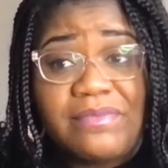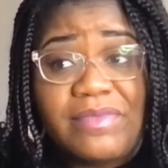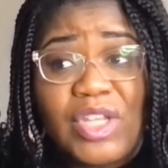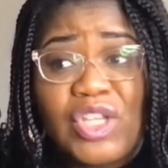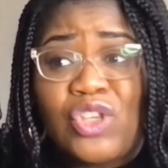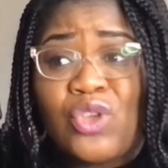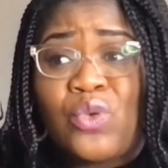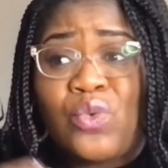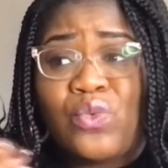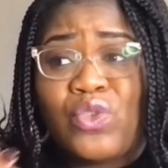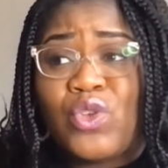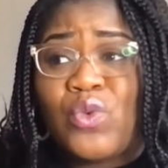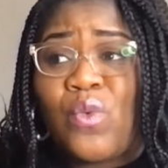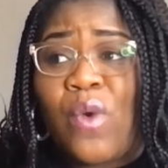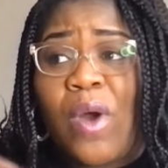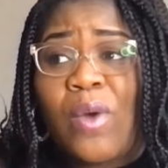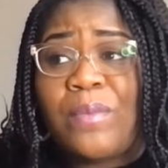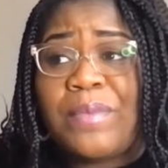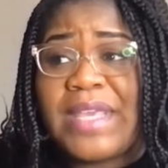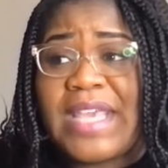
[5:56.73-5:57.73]
You you
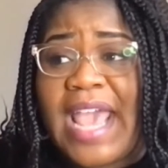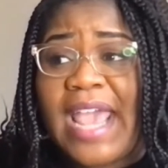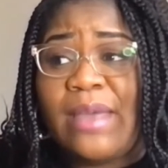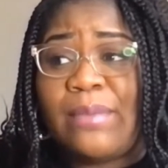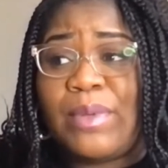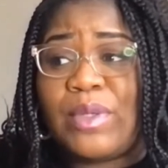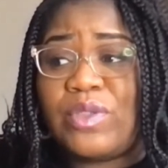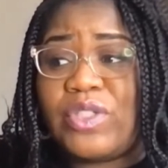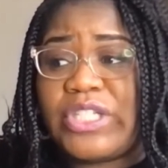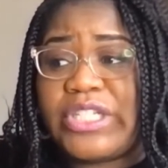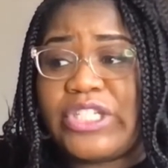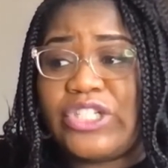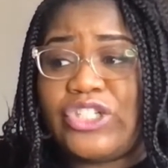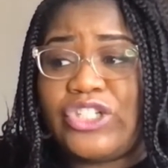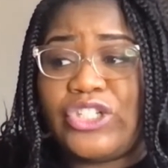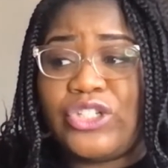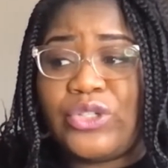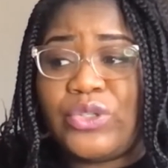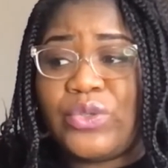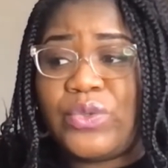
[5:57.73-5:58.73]
won't be able to
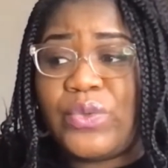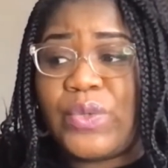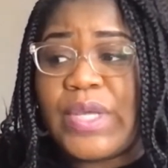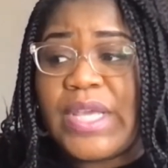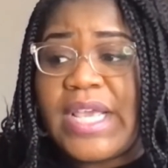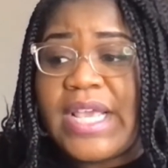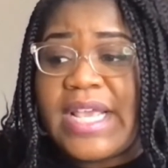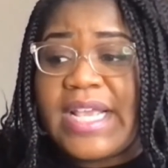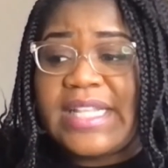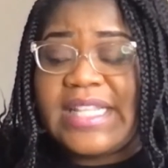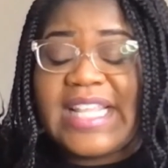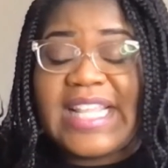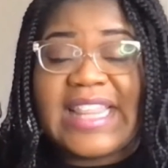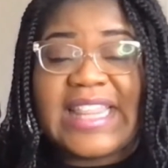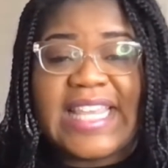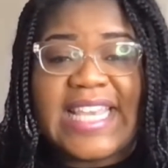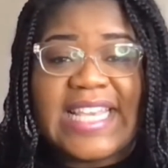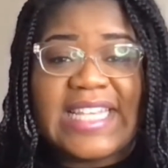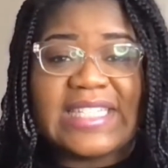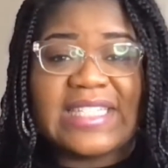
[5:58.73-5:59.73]
do the
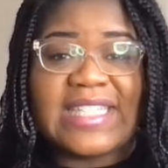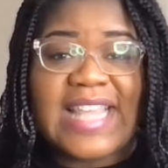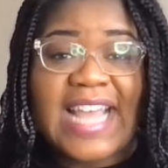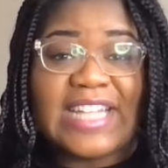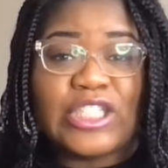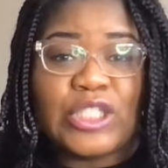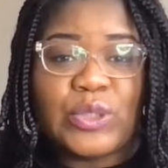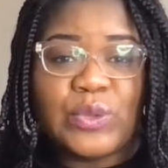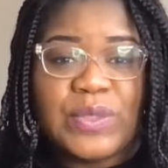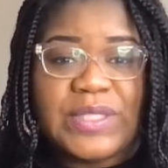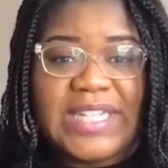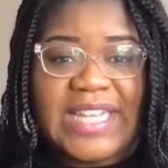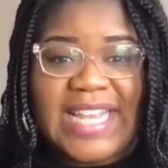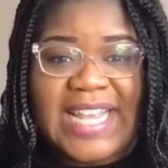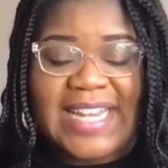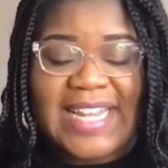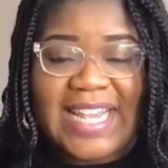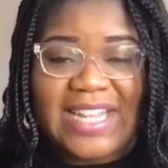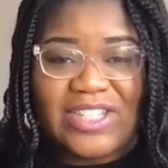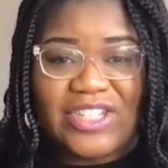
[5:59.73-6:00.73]
things that you
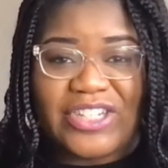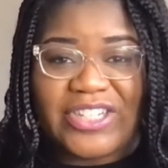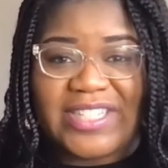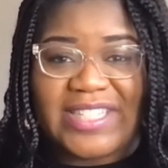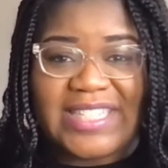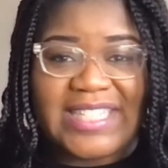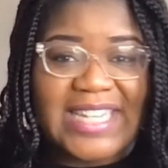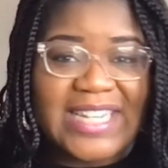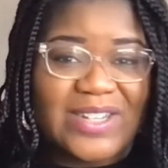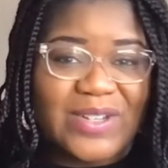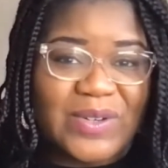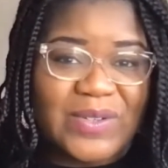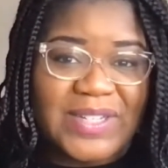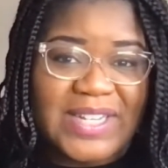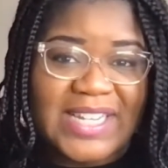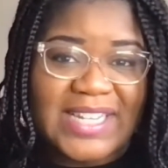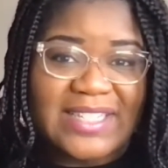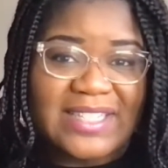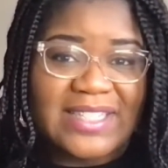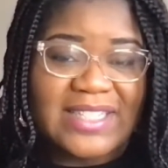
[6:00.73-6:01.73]
did in your
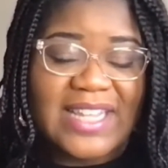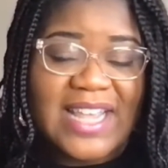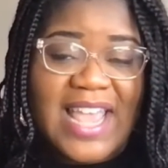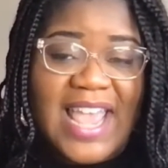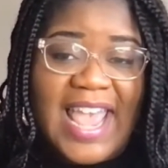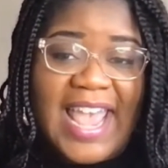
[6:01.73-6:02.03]
singleness.